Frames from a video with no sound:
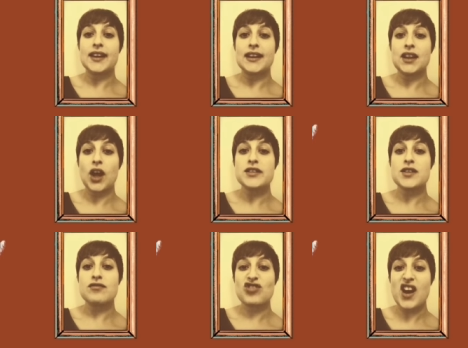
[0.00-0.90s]
lots of
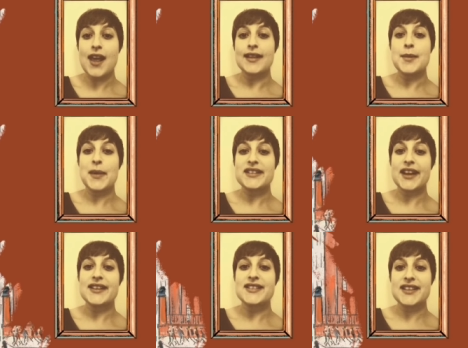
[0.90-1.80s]
really
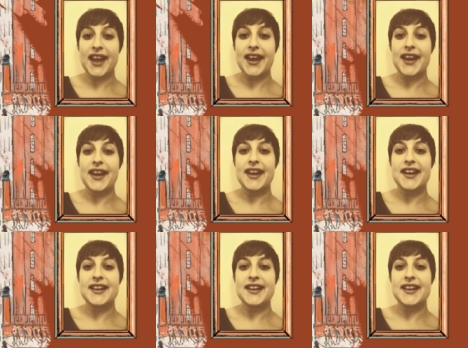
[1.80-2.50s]
busy scenes.